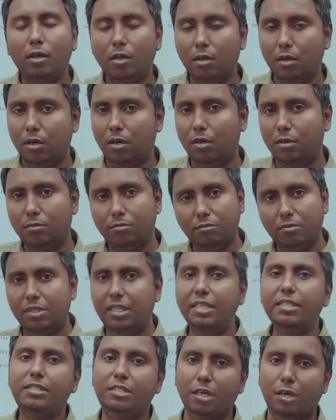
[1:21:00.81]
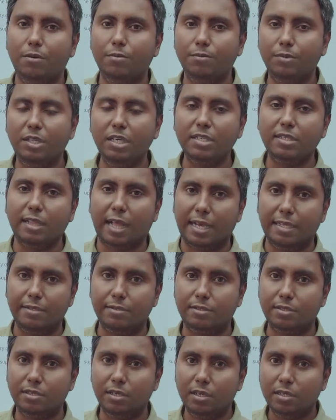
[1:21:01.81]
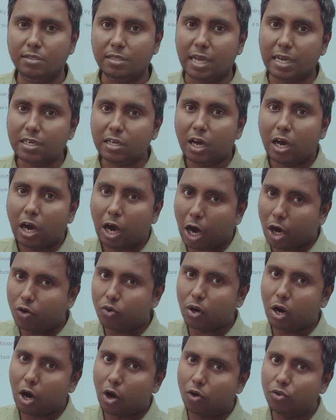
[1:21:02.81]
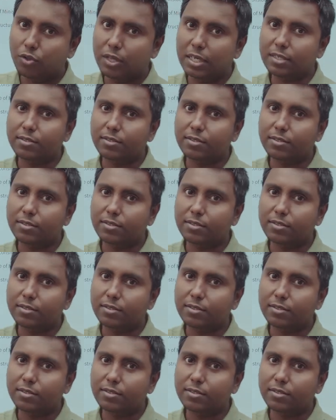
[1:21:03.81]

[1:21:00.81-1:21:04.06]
uh, these terms these lines that how how this